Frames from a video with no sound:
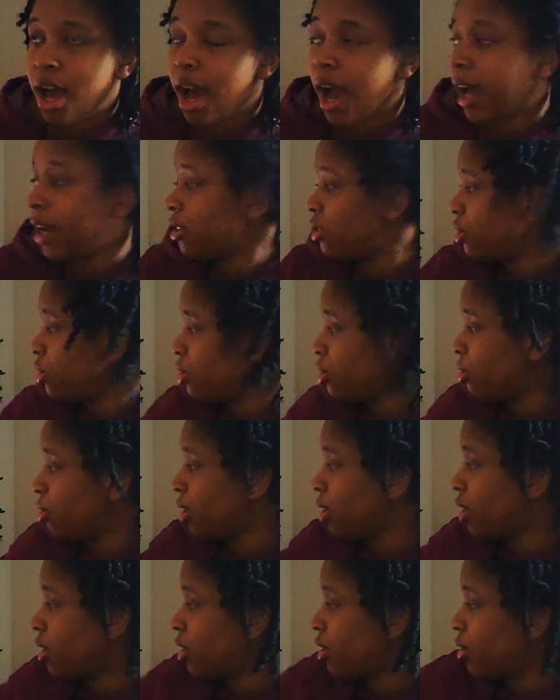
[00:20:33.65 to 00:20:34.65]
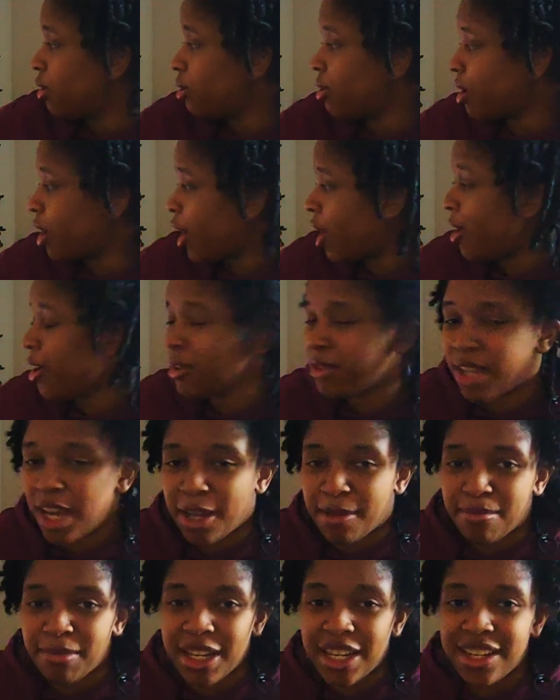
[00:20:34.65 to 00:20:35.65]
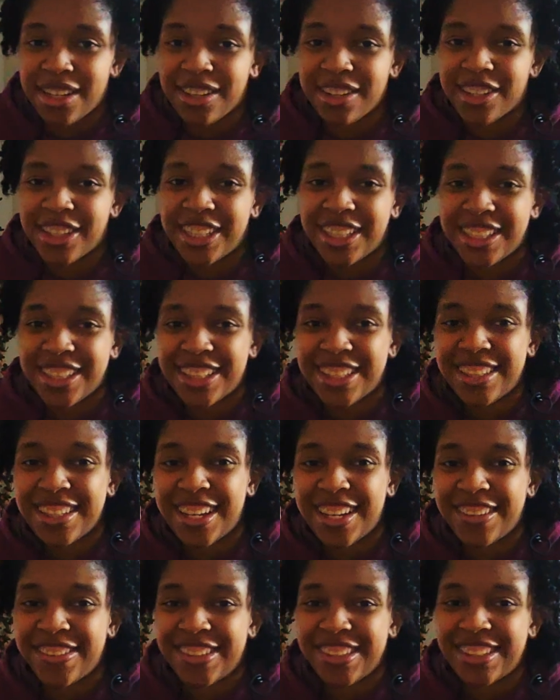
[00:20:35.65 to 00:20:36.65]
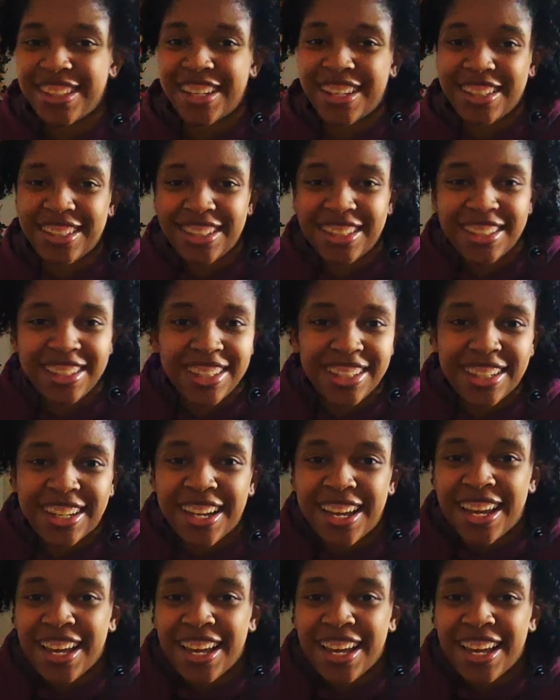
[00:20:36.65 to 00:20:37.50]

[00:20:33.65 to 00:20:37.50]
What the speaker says: I do include all my meet and greet stuff is on here.